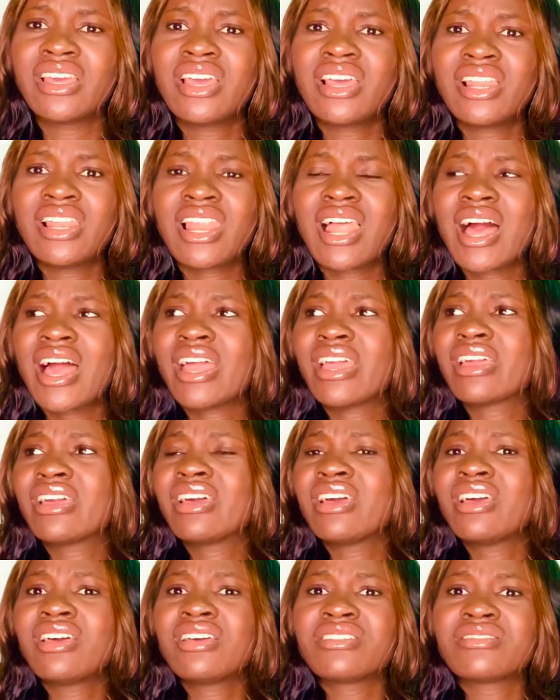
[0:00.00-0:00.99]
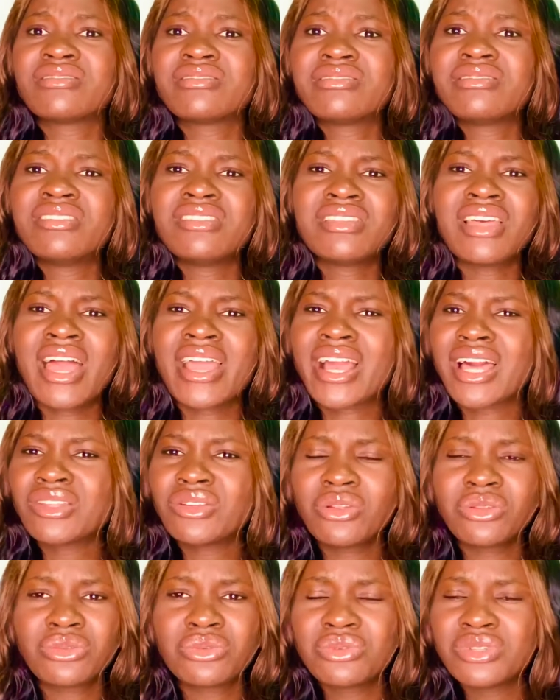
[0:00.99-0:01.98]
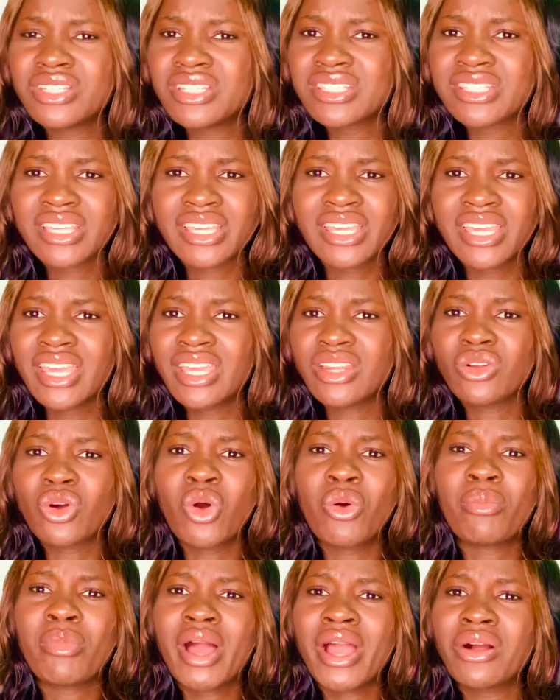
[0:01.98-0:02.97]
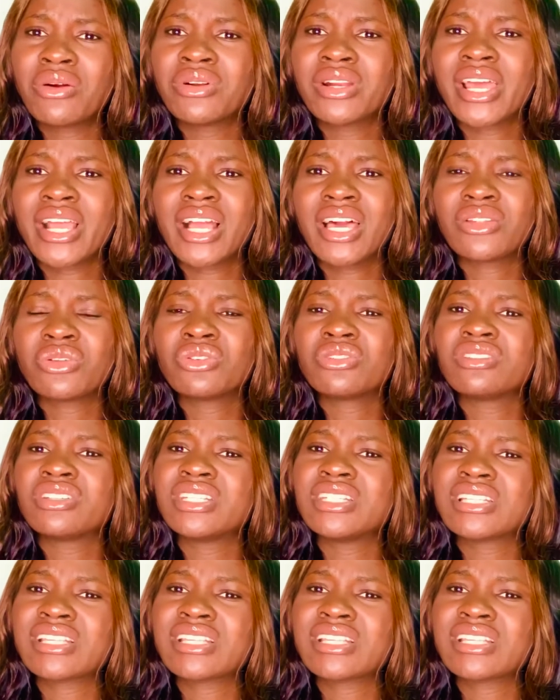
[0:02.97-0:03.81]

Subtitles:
Like, I cannot do this again on my own. I cannot do this.